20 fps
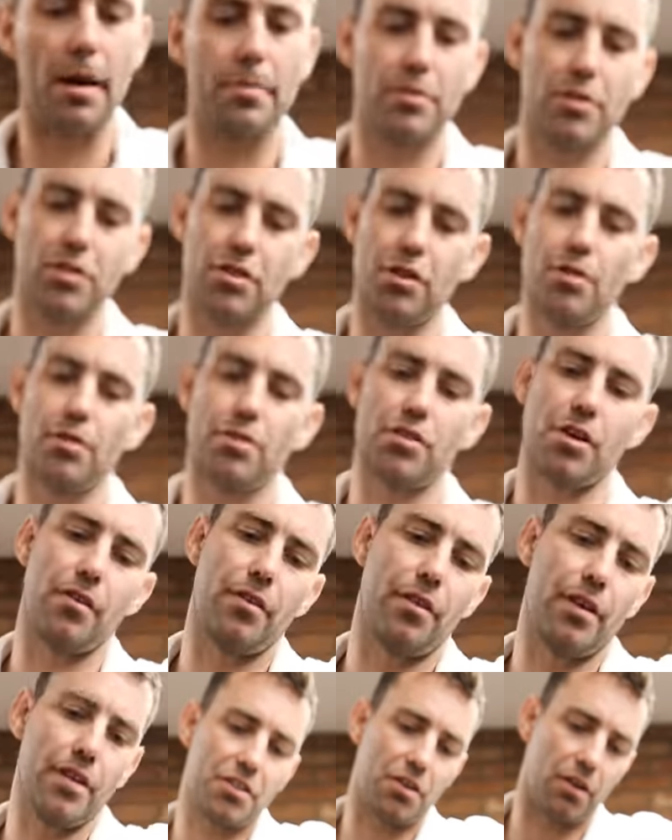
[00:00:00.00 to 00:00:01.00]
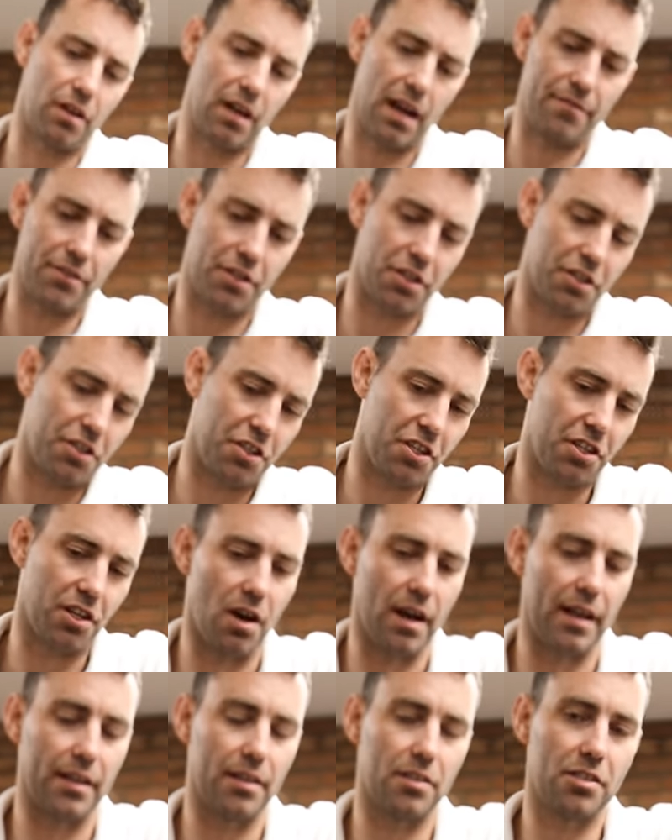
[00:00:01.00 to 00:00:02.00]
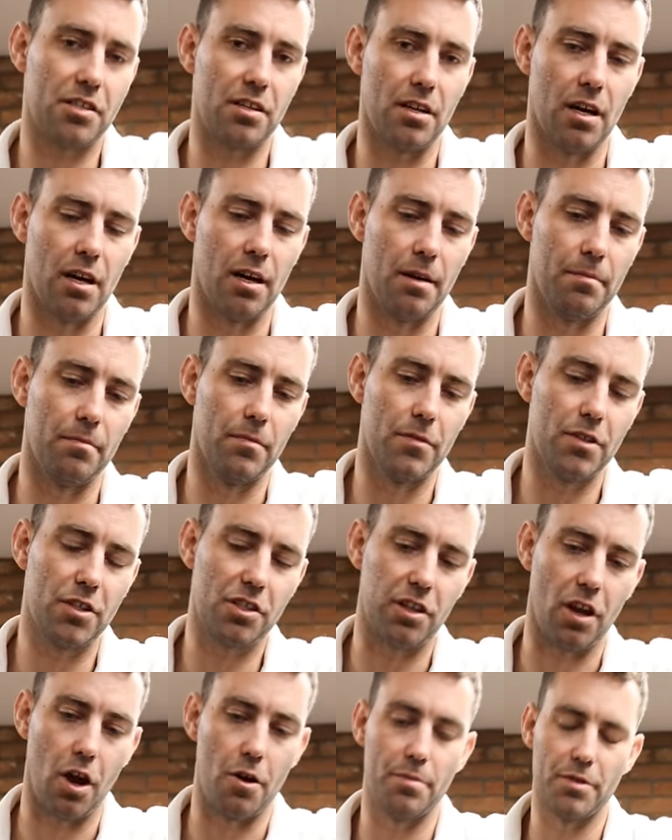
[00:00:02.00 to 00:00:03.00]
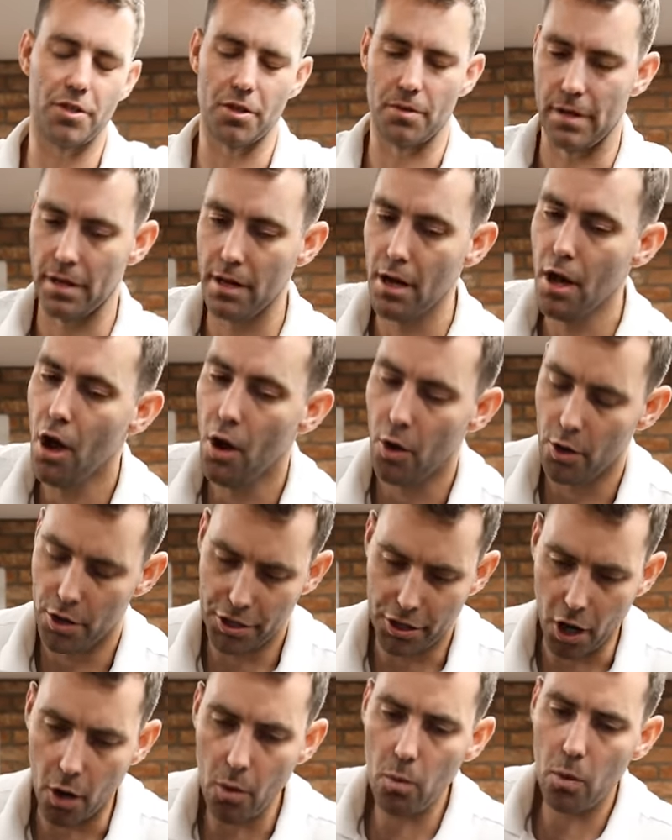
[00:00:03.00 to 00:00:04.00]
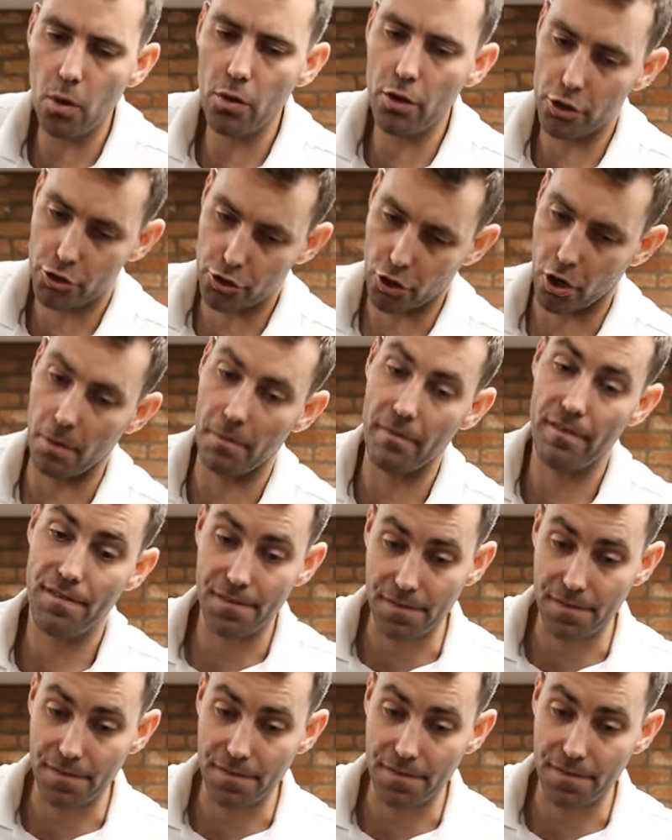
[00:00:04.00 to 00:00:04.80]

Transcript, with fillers: up so, so that it's got to have such a slight um, slope to it. You don't want the drop